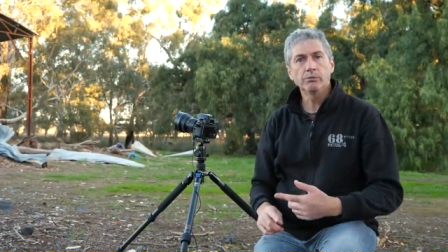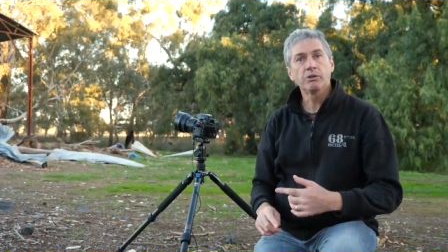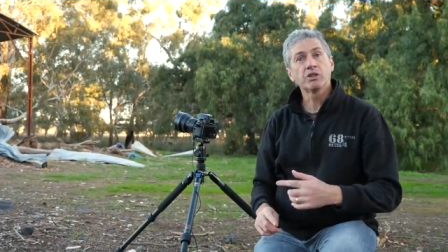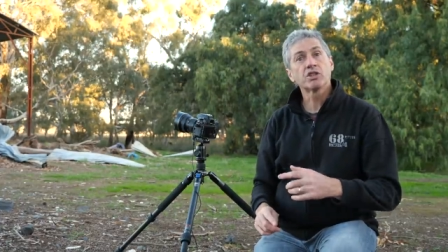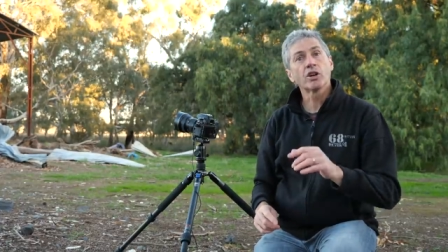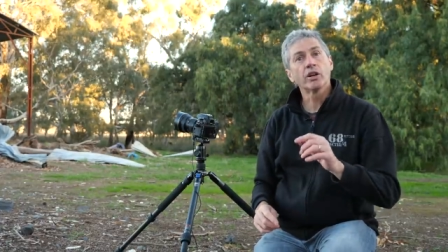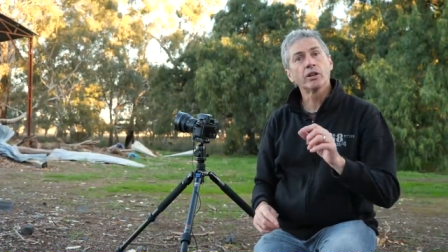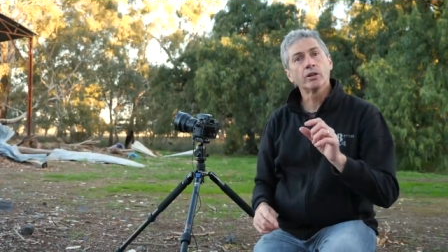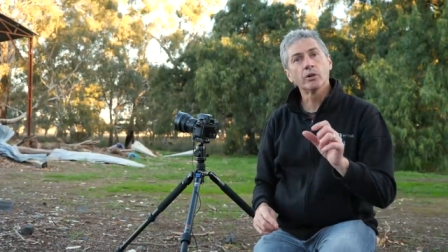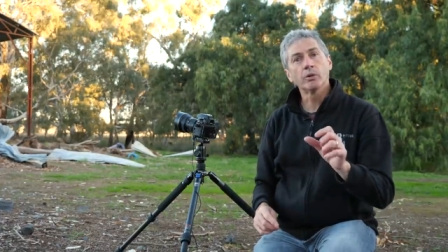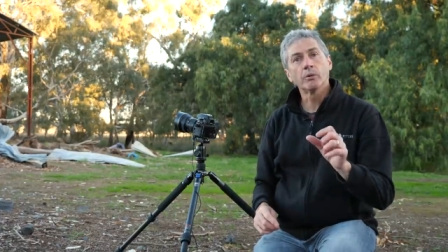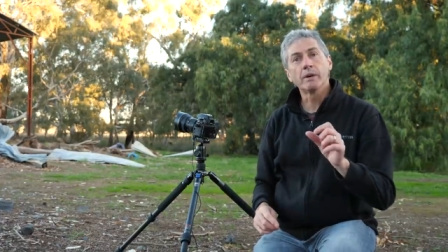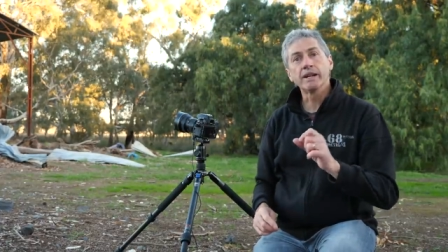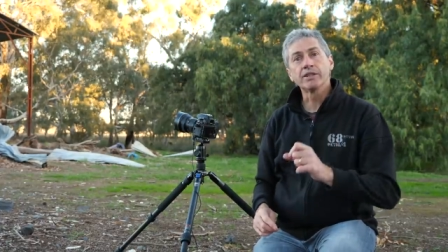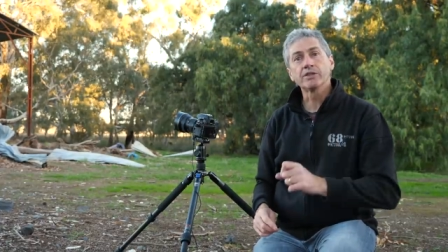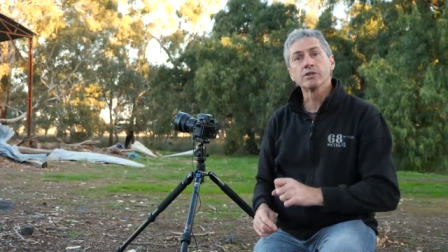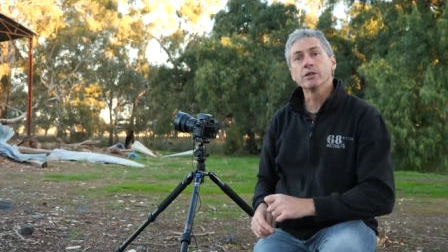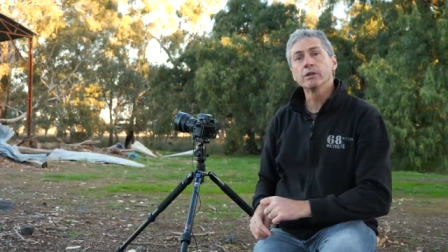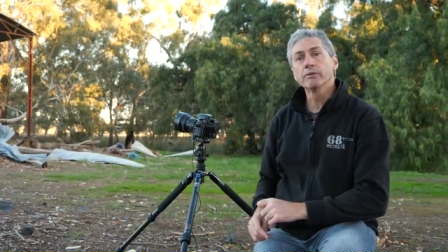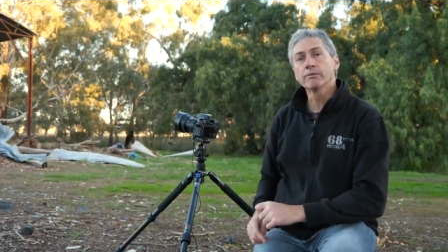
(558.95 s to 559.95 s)
which I
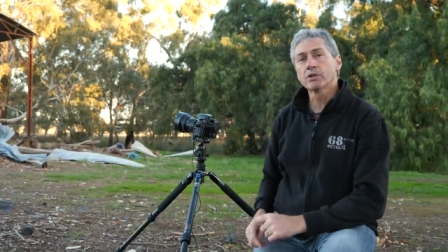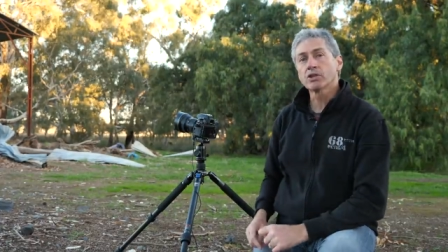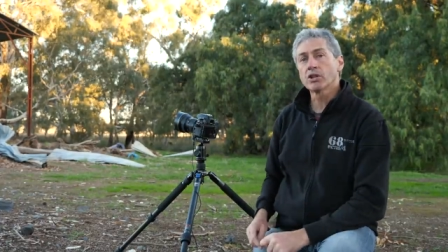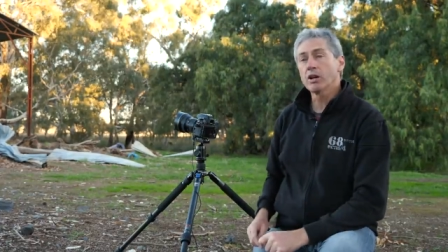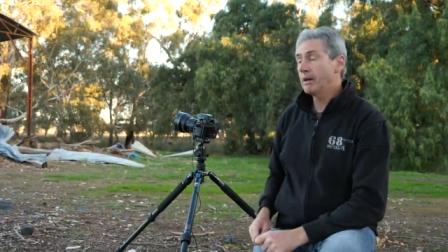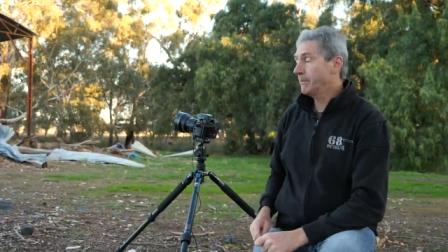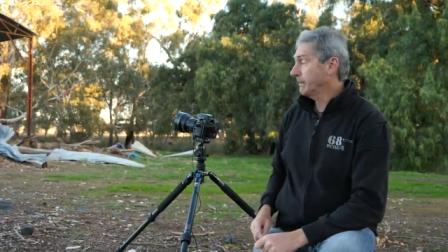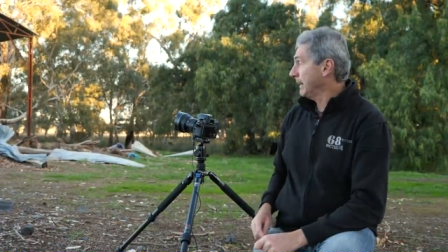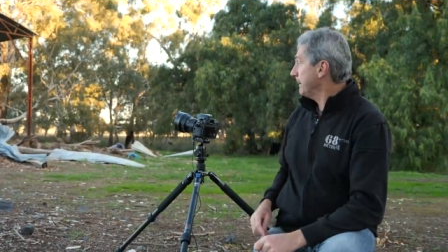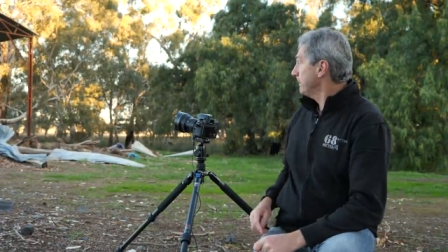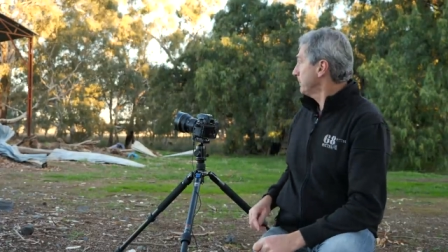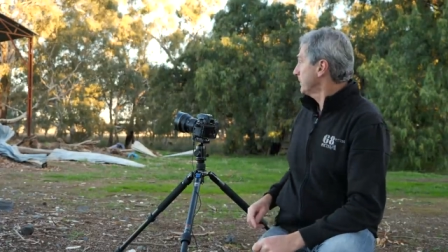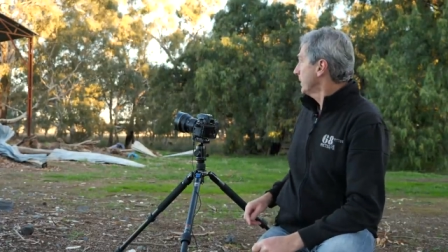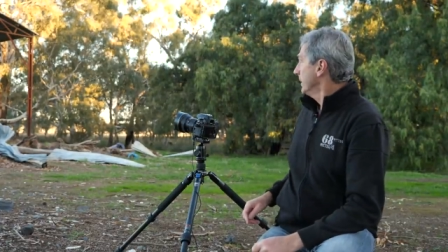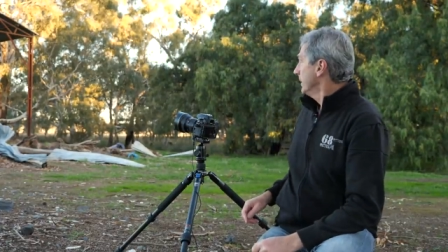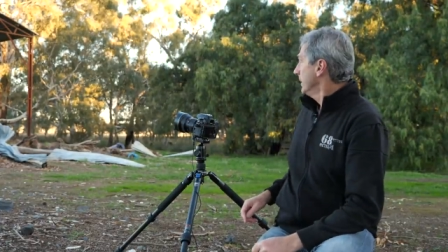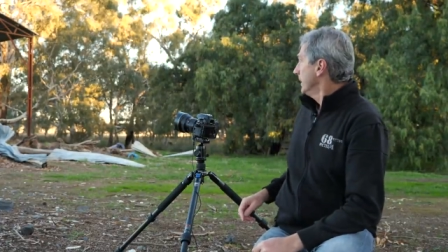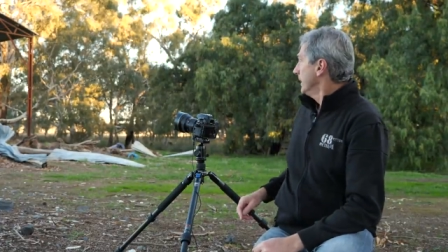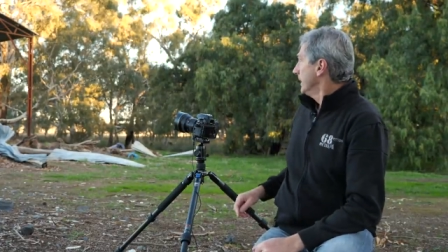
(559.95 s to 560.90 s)
always do for time lapse.